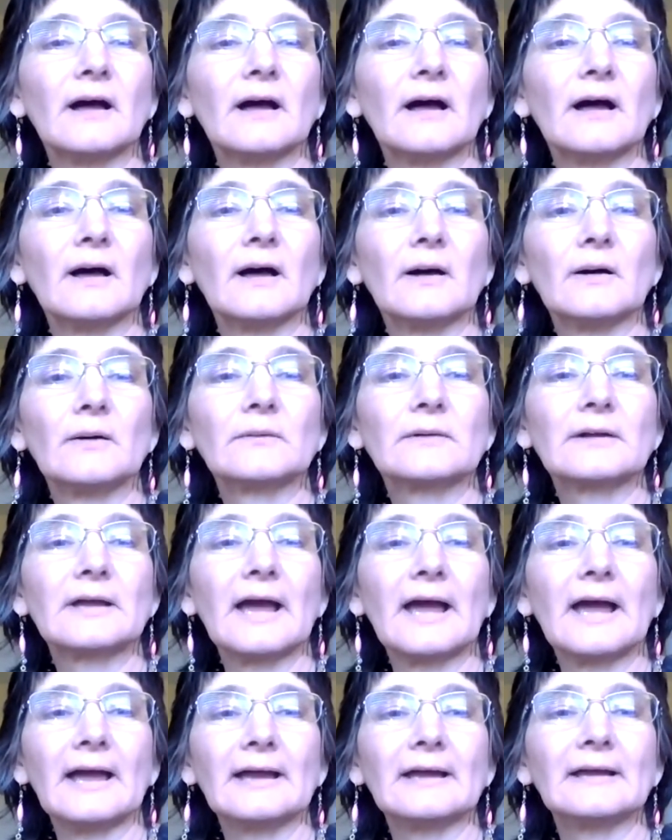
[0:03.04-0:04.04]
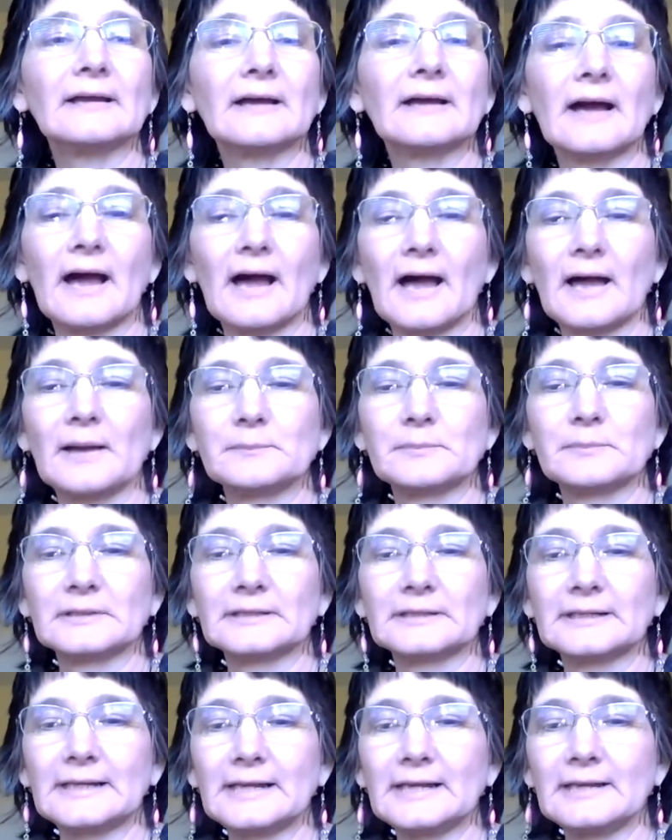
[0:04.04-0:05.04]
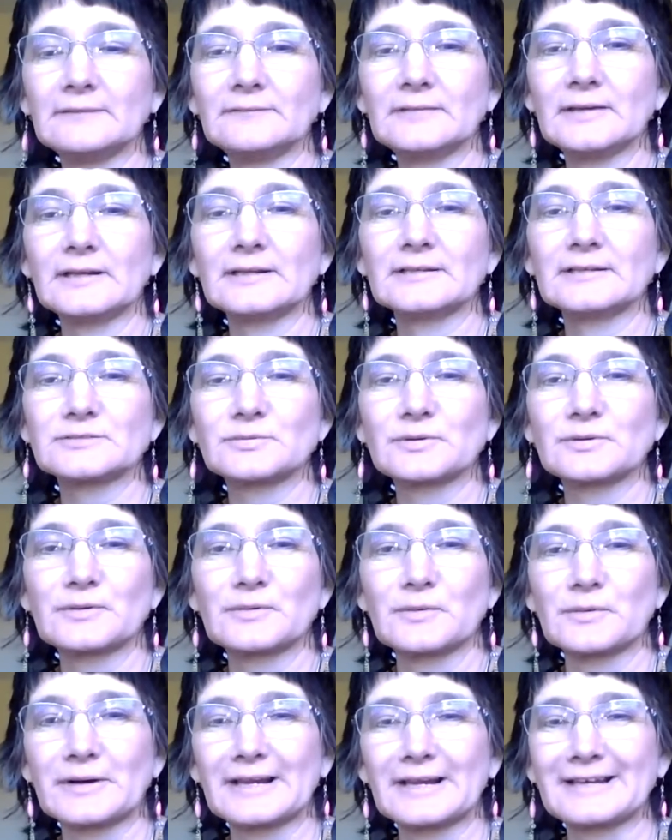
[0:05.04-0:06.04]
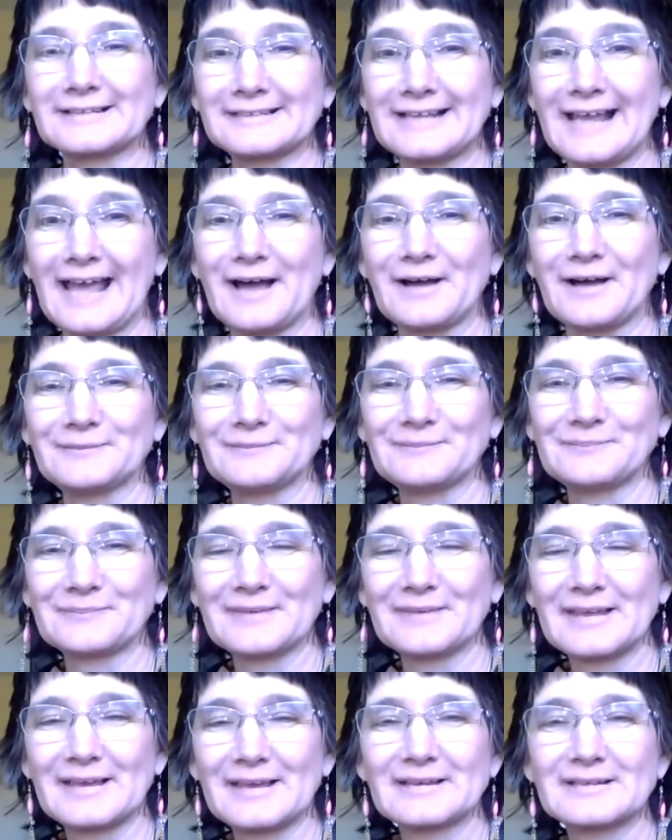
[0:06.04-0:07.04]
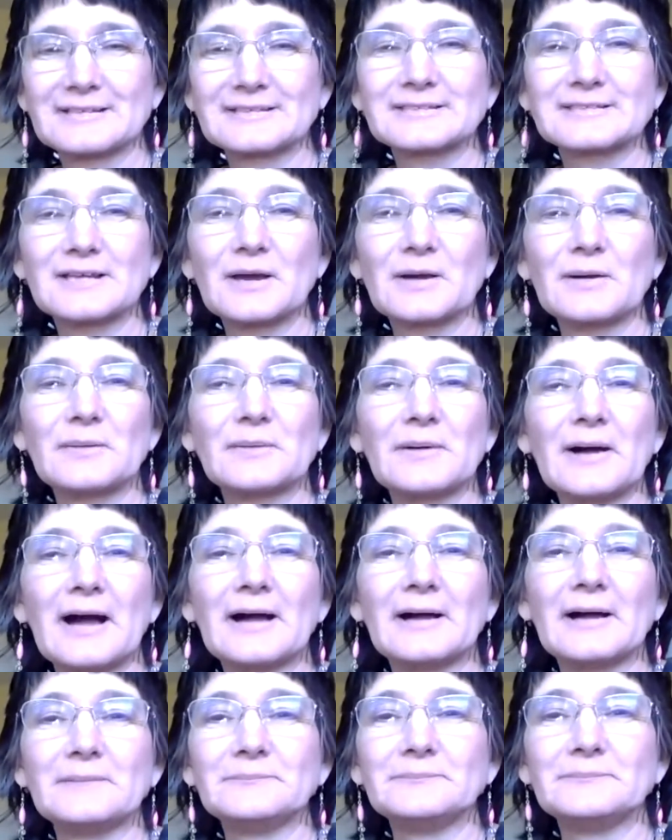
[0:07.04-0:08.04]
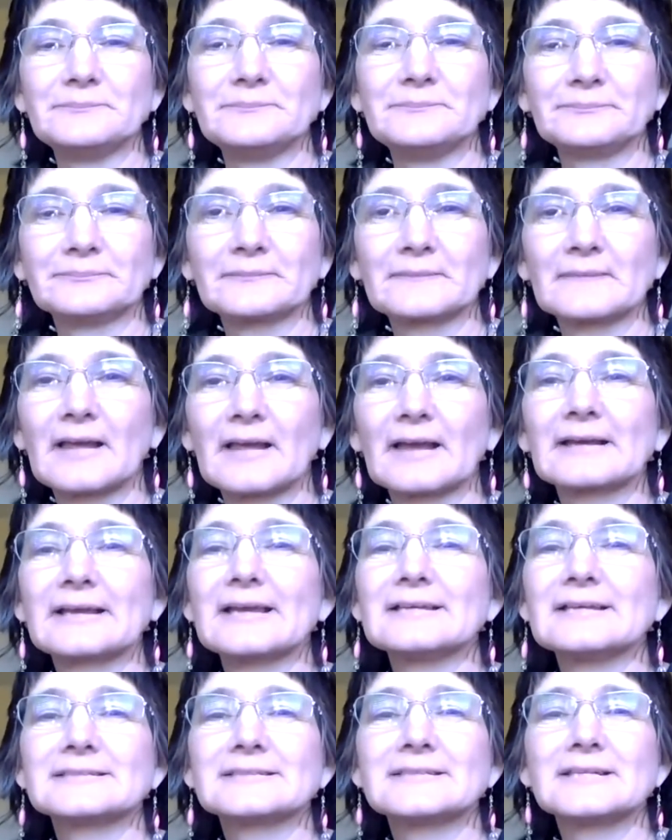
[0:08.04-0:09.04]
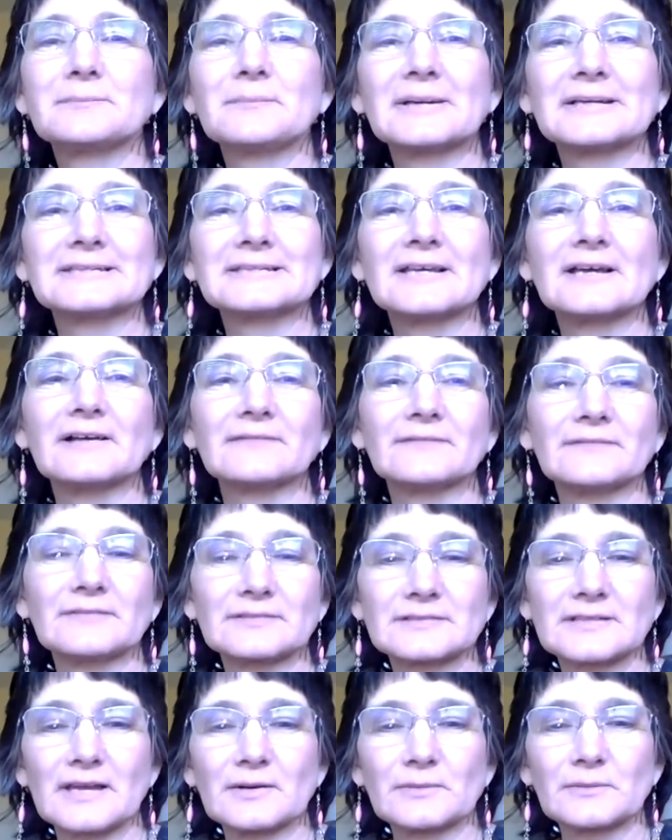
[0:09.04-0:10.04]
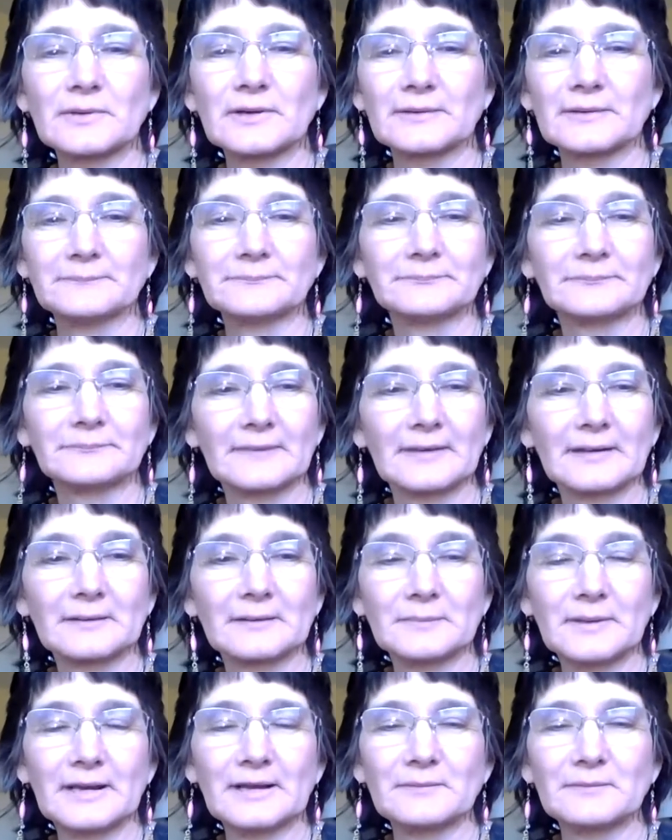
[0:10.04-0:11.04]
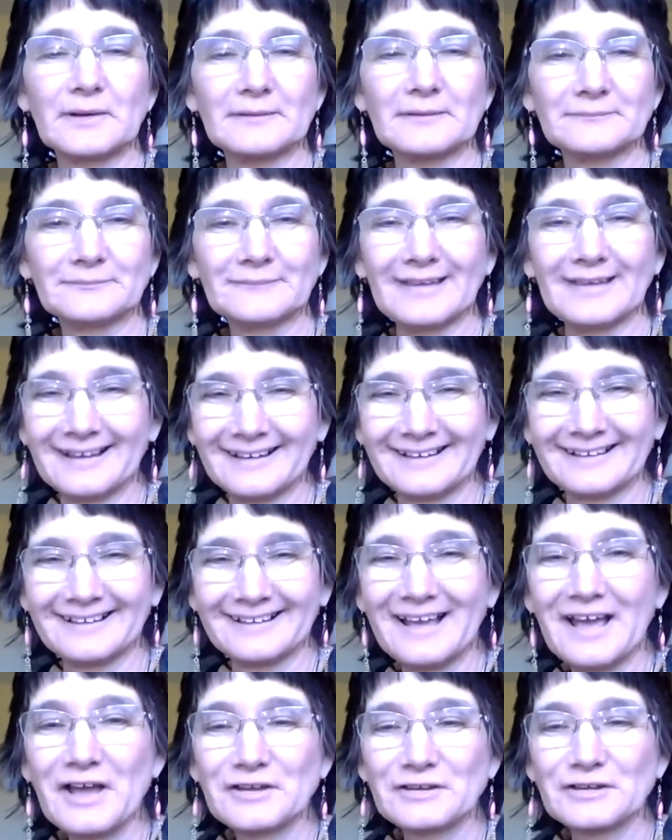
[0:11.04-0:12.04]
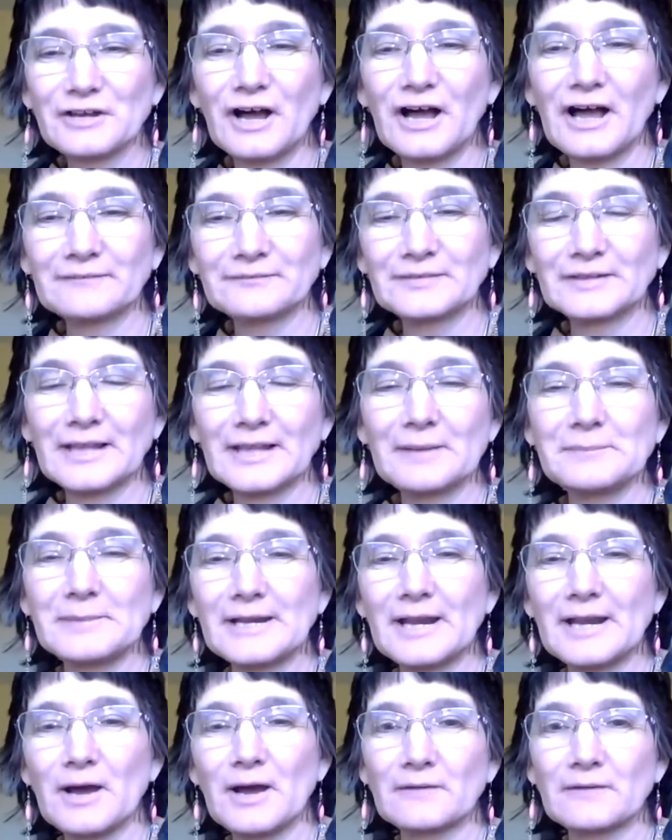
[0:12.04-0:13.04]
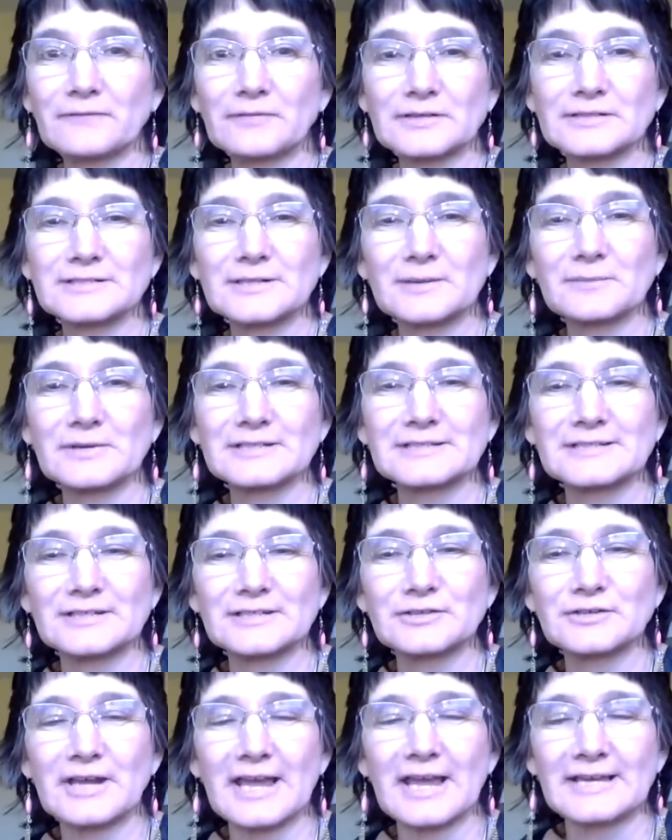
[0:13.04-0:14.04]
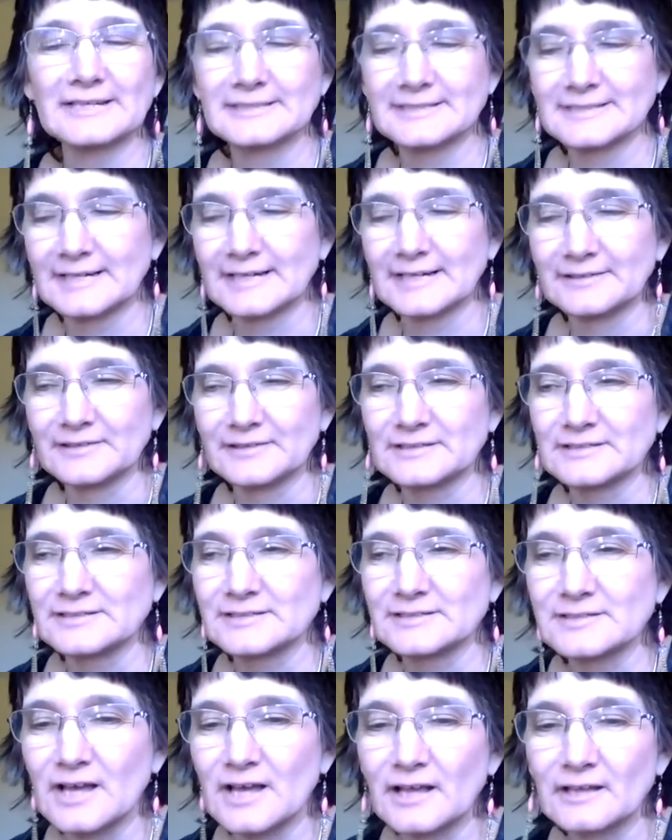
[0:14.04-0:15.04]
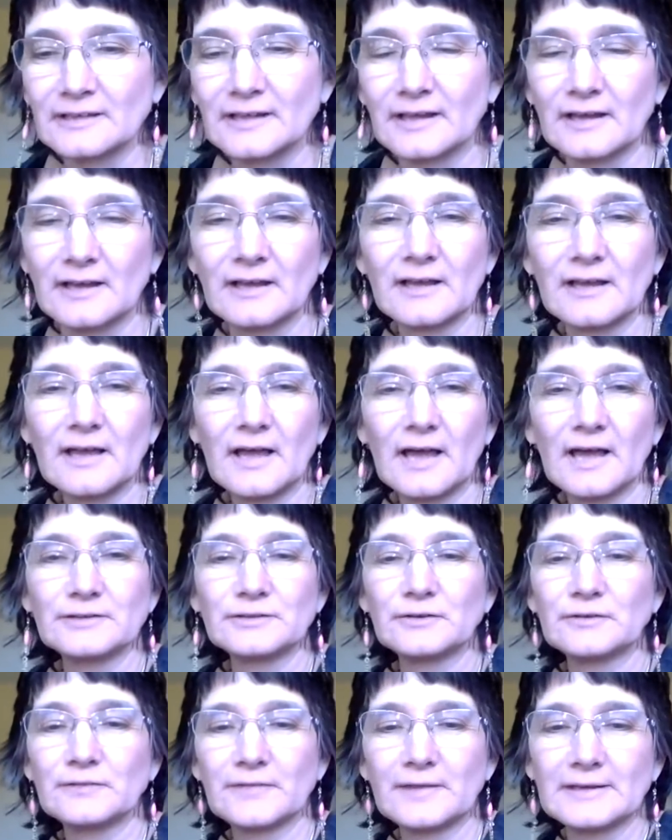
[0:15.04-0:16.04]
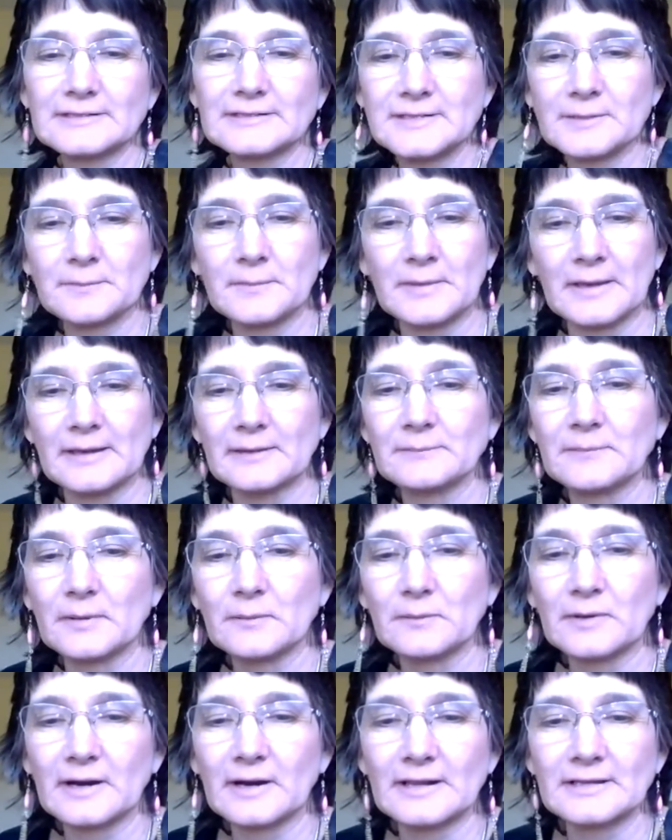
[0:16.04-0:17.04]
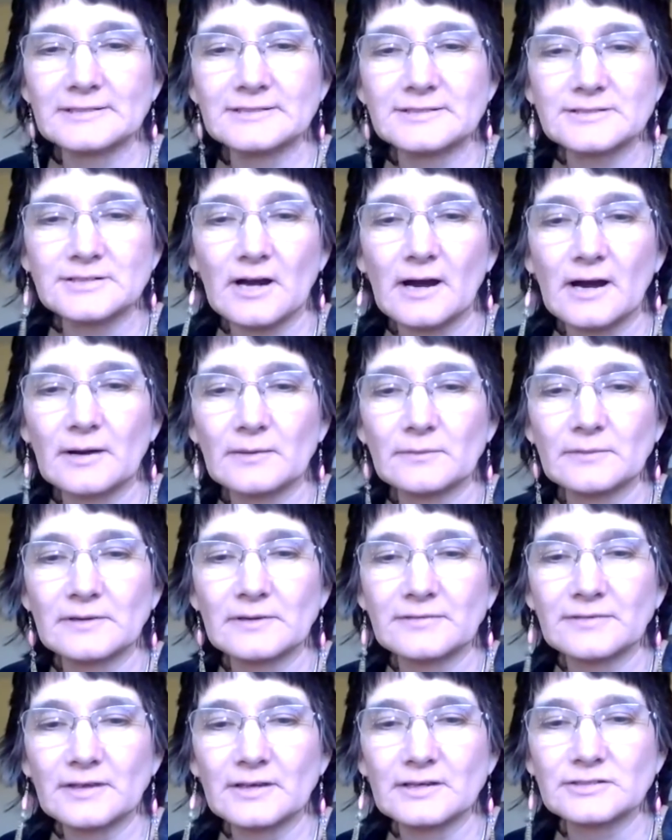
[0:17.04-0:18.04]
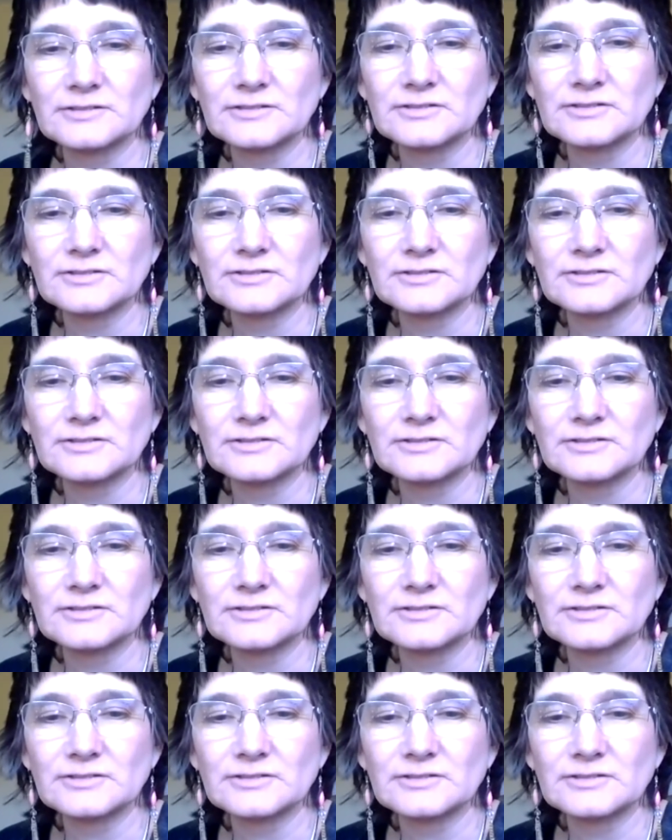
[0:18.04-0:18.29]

Okay, I believe it is recording now. So I can't see myself. Kind of weird. But anyway, y'all have to let me know if for some reason you can't see. This is all a new thing to me. But we're going to start with a